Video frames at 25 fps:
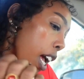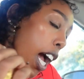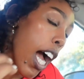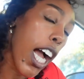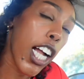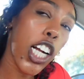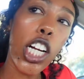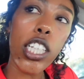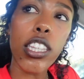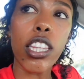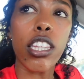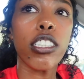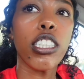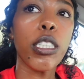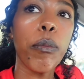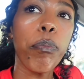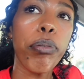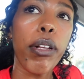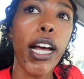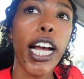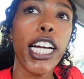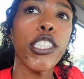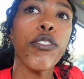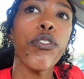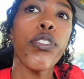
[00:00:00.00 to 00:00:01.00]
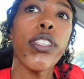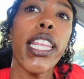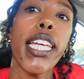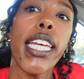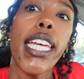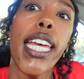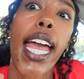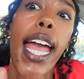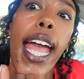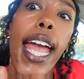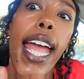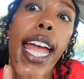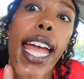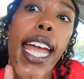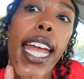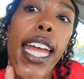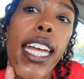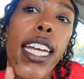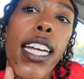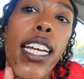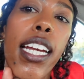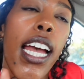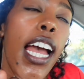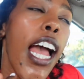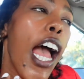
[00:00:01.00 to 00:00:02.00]
I got the supplies for the
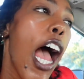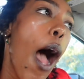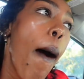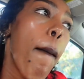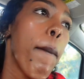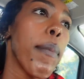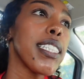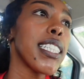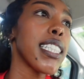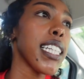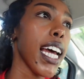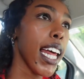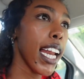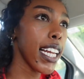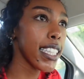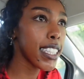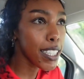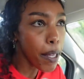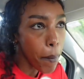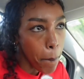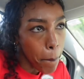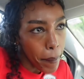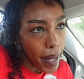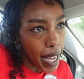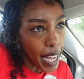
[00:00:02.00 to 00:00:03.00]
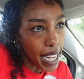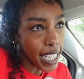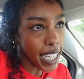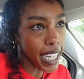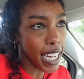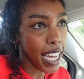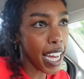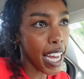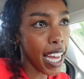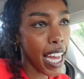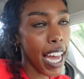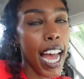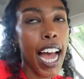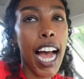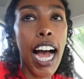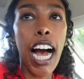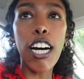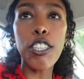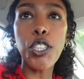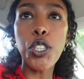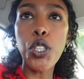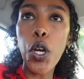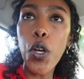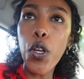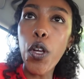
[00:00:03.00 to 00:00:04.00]
cake. I'm excited to make it.
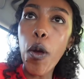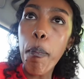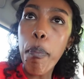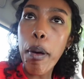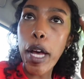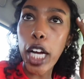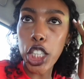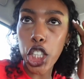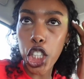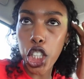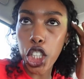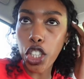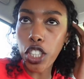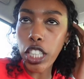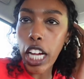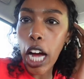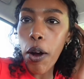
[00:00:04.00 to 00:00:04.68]
I'll show you pictures.